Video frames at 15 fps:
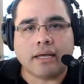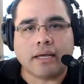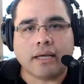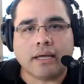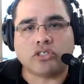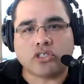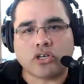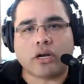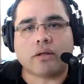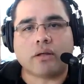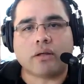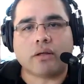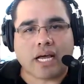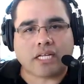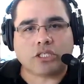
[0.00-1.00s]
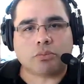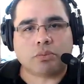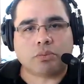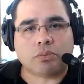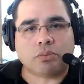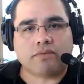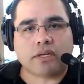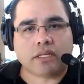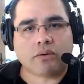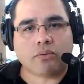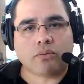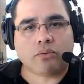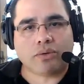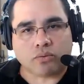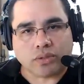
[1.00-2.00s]
and we're starting not specifically
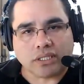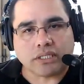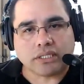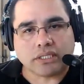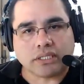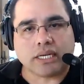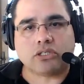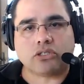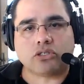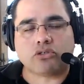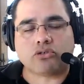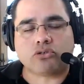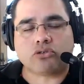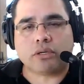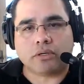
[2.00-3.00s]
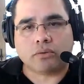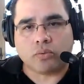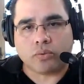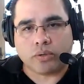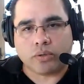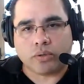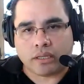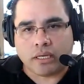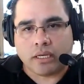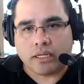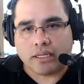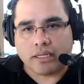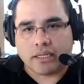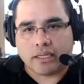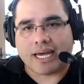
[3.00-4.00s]
with the real estate industry, but with
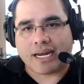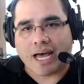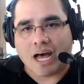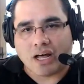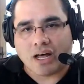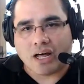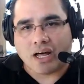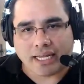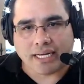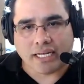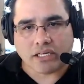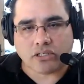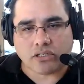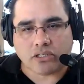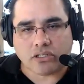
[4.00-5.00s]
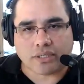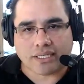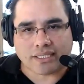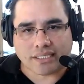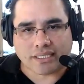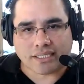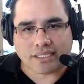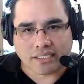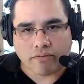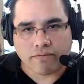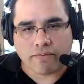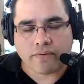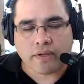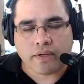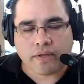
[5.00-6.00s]
the kind of online industry
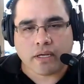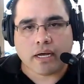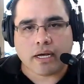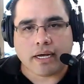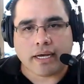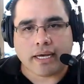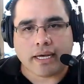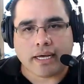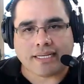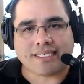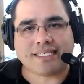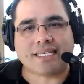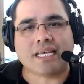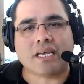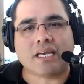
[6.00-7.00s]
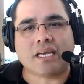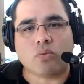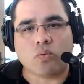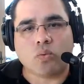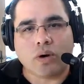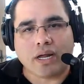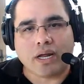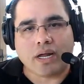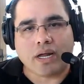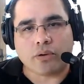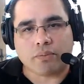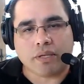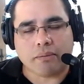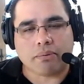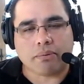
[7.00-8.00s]
itself, into seeing what
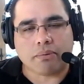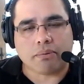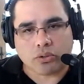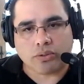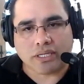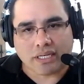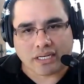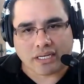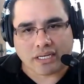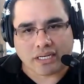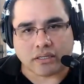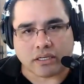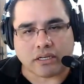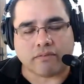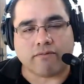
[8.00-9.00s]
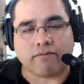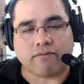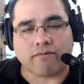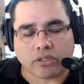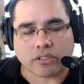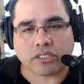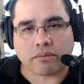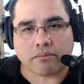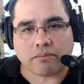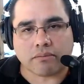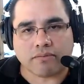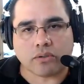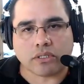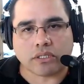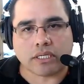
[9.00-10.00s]
other people are doing to convert some
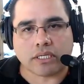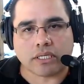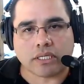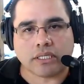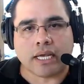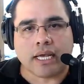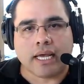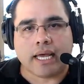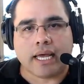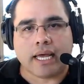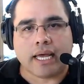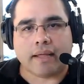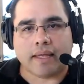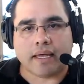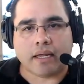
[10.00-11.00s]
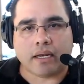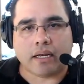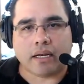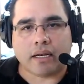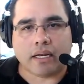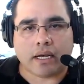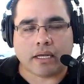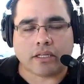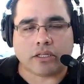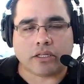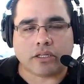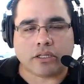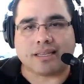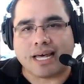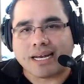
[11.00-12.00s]
of those leads. And then
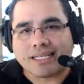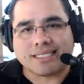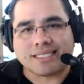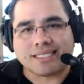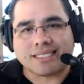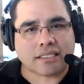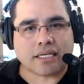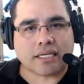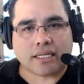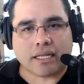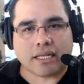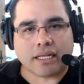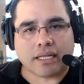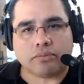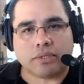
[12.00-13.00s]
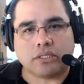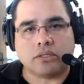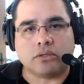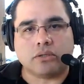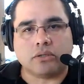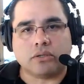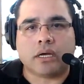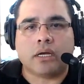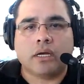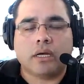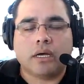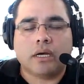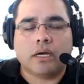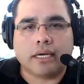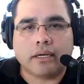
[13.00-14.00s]
there's a lot of testing that we'll be doing
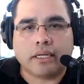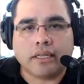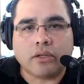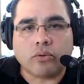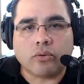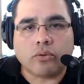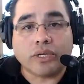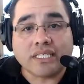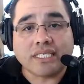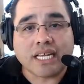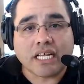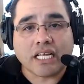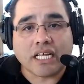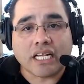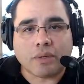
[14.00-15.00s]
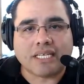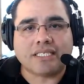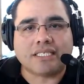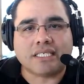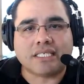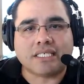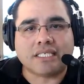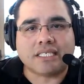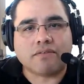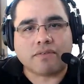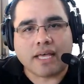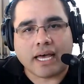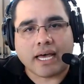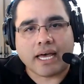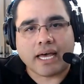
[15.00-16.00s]
in the real estate space to see
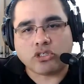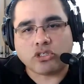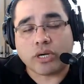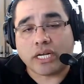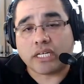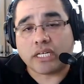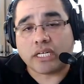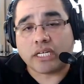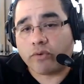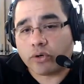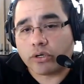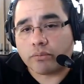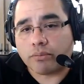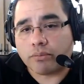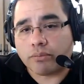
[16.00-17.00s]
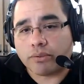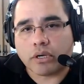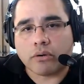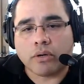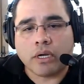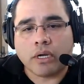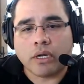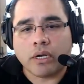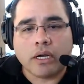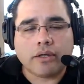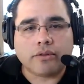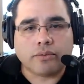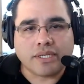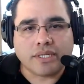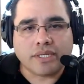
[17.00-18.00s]
if that is transferable. So
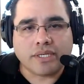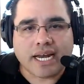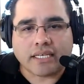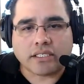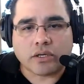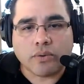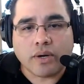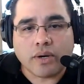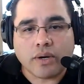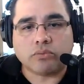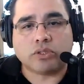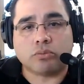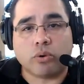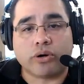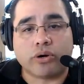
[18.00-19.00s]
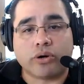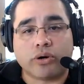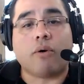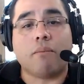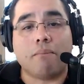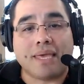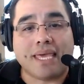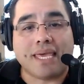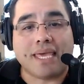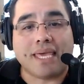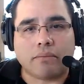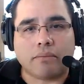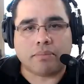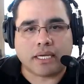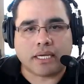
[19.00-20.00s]
the reason I asked the question was more to help me
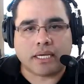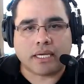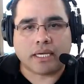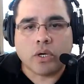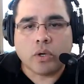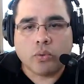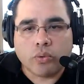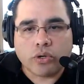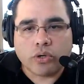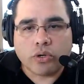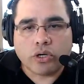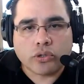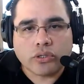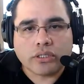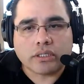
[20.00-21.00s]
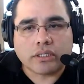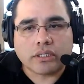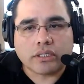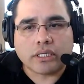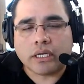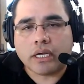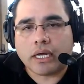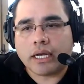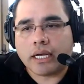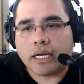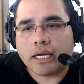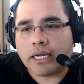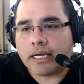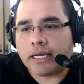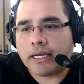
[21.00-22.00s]
because we're currently
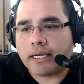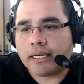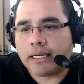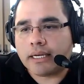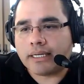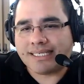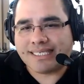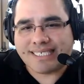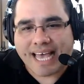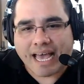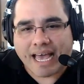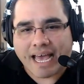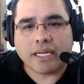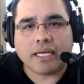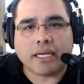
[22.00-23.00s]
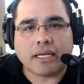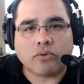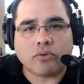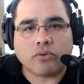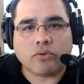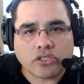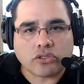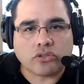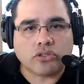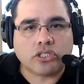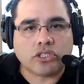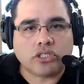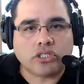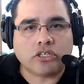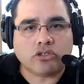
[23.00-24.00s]
examining and
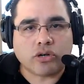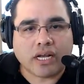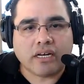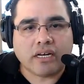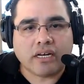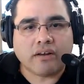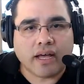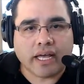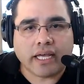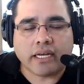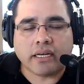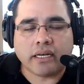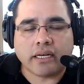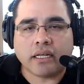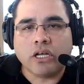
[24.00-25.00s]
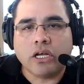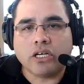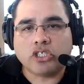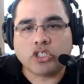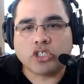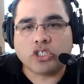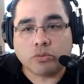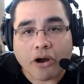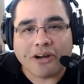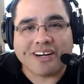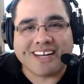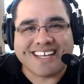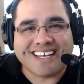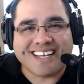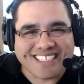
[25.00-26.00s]
researching and trying to find
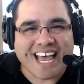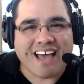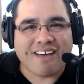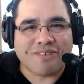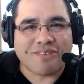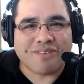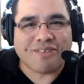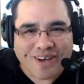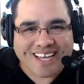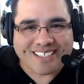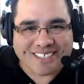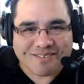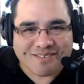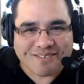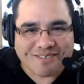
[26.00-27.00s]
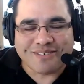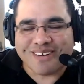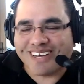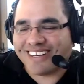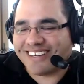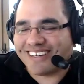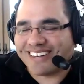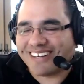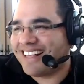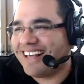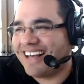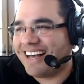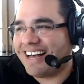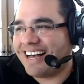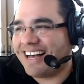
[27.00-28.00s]
smart and savvy ways, if you will,
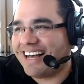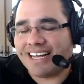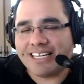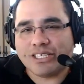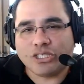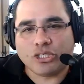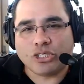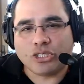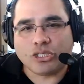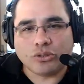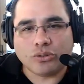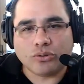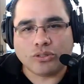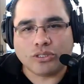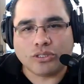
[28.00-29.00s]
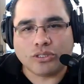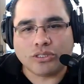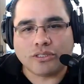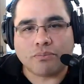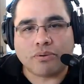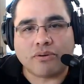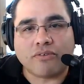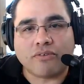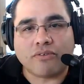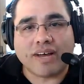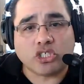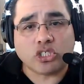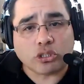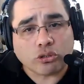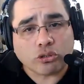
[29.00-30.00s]
to
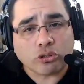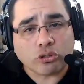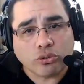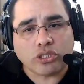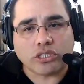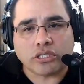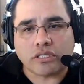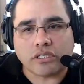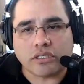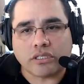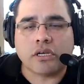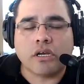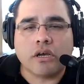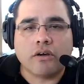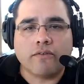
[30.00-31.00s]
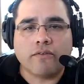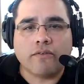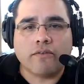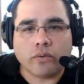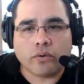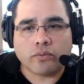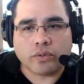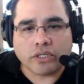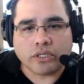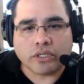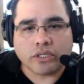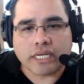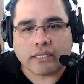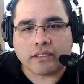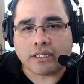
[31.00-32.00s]
provide solutions for
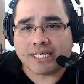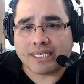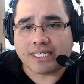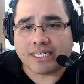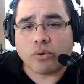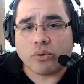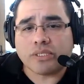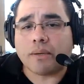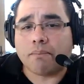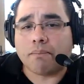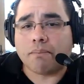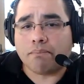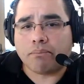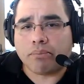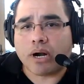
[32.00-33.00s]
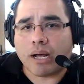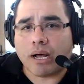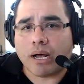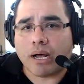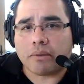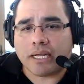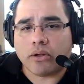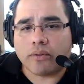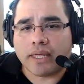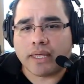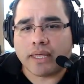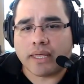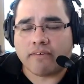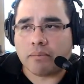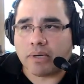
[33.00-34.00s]
realtors out there, because I know it's a big problem. I know
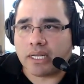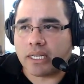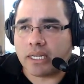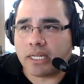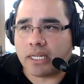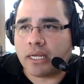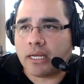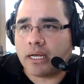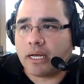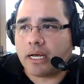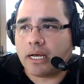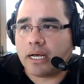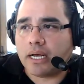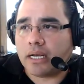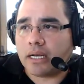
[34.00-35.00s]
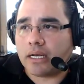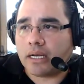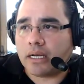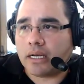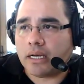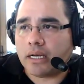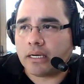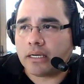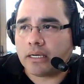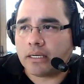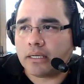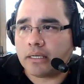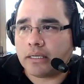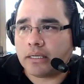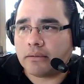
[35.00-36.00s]
that everybody uh, uh,
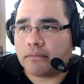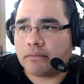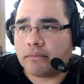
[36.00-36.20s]
uh,